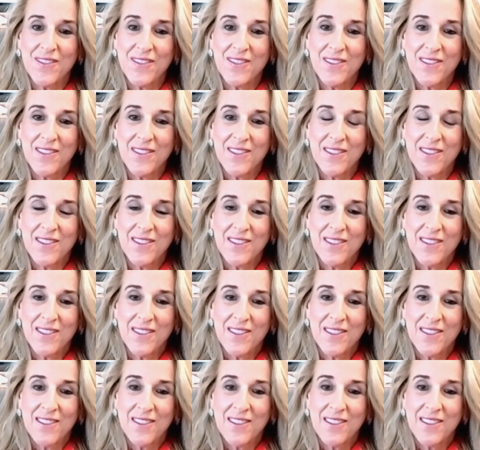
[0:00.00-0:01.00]
So what is
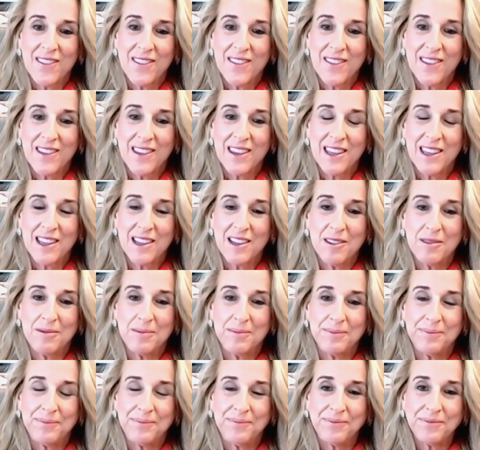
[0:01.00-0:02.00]
we were just talking about
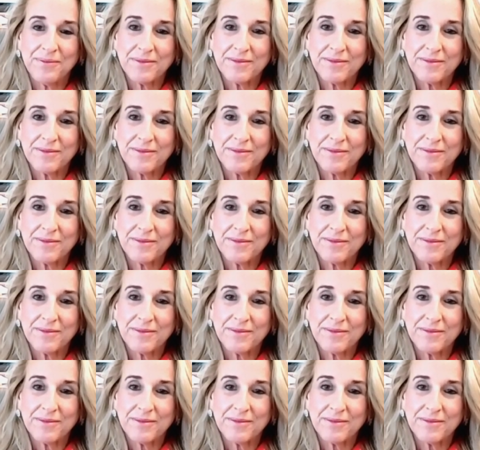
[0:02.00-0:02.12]
Sheryl?